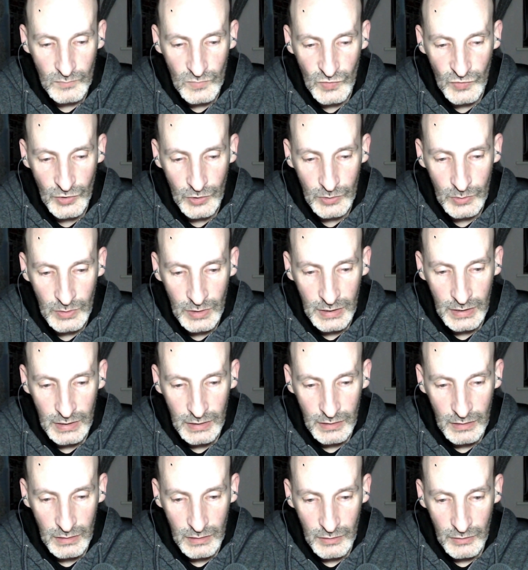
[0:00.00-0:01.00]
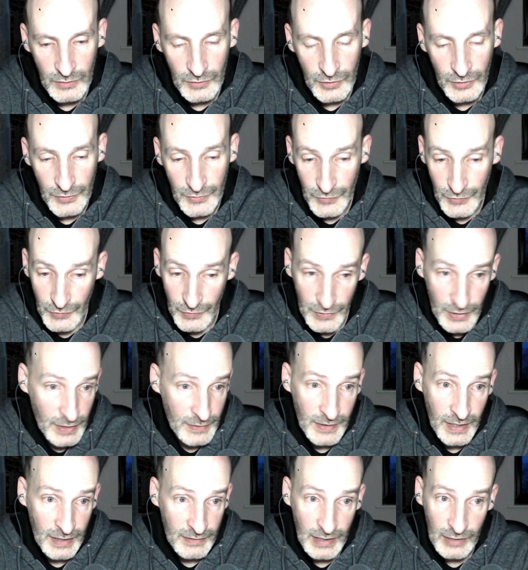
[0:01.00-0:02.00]
So
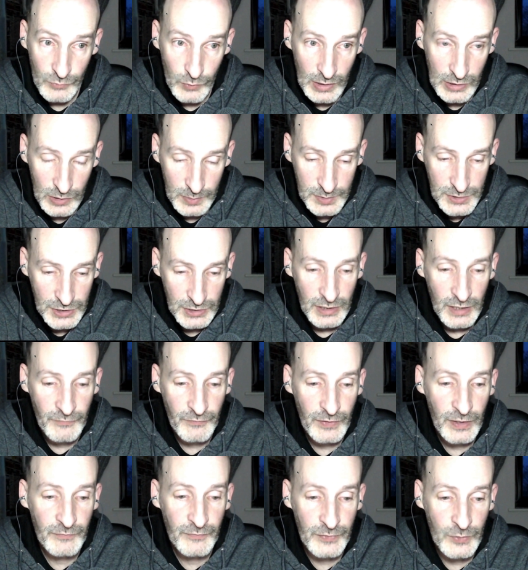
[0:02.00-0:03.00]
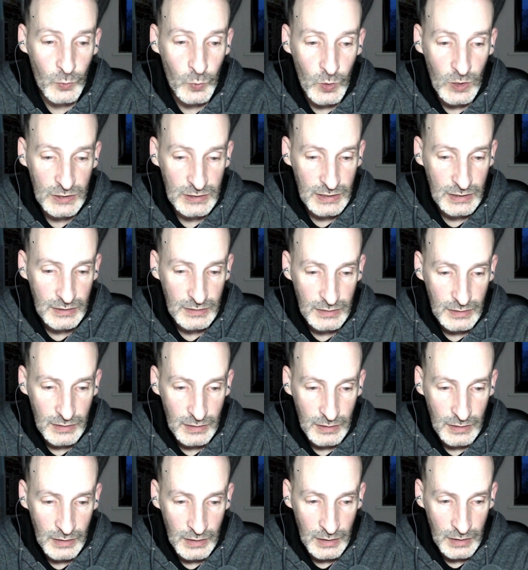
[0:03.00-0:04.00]
that's one option. If you want
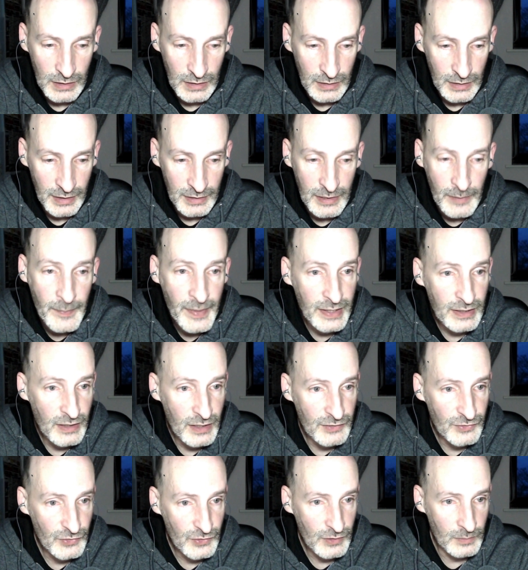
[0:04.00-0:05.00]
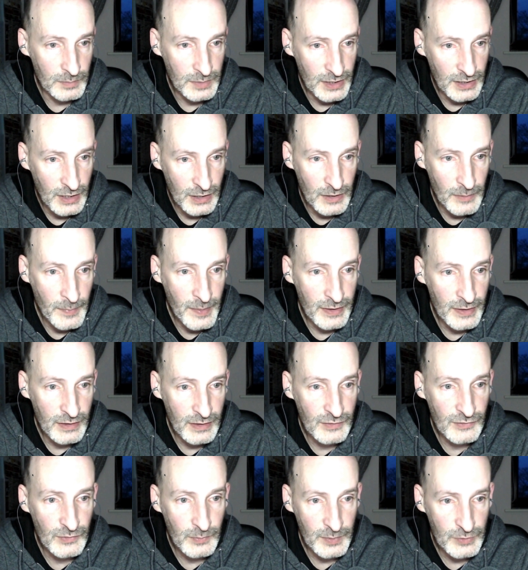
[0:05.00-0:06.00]
independence, complete
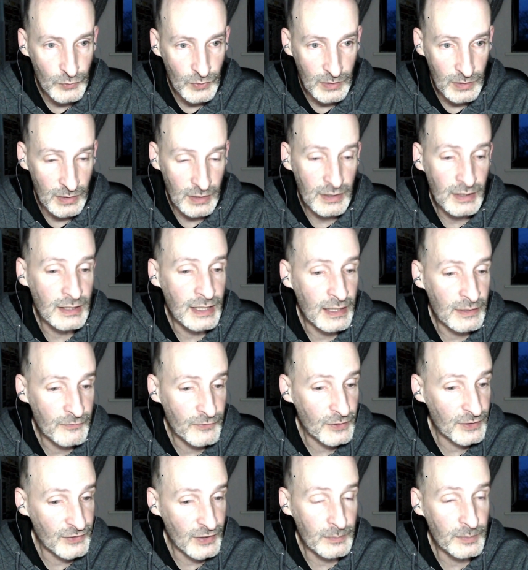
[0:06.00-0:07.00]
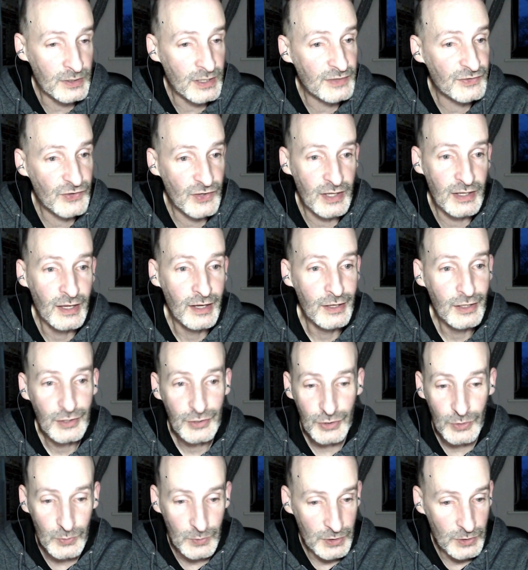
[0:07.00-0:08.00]
independence between, like for example, let's say
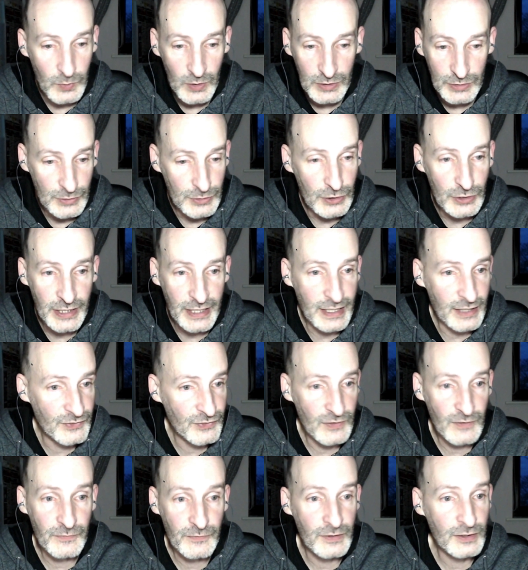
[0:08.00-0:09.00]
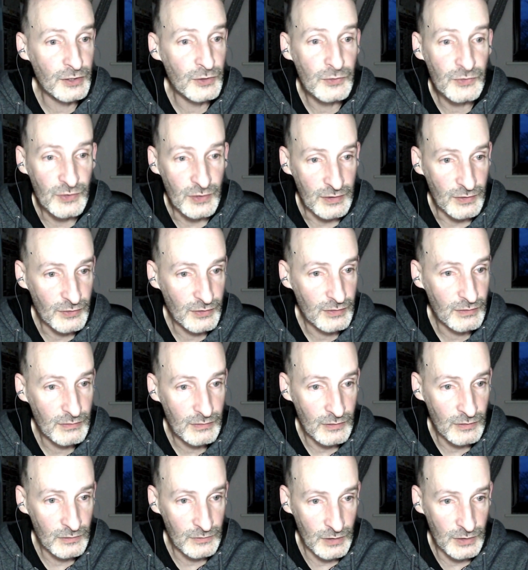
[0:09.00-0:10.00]
you want to log in as different
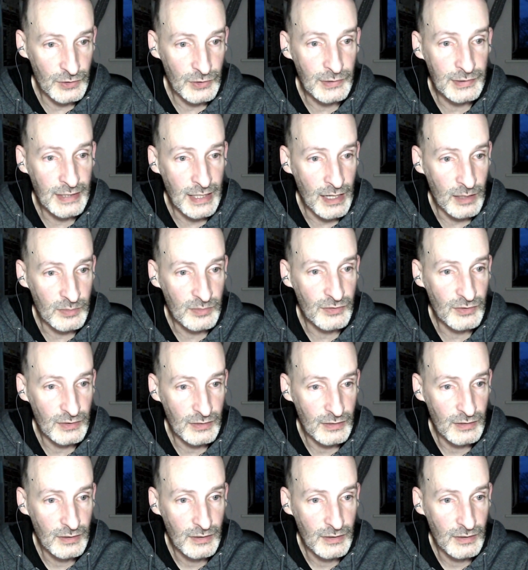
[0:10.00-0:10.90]
users on the two tabs.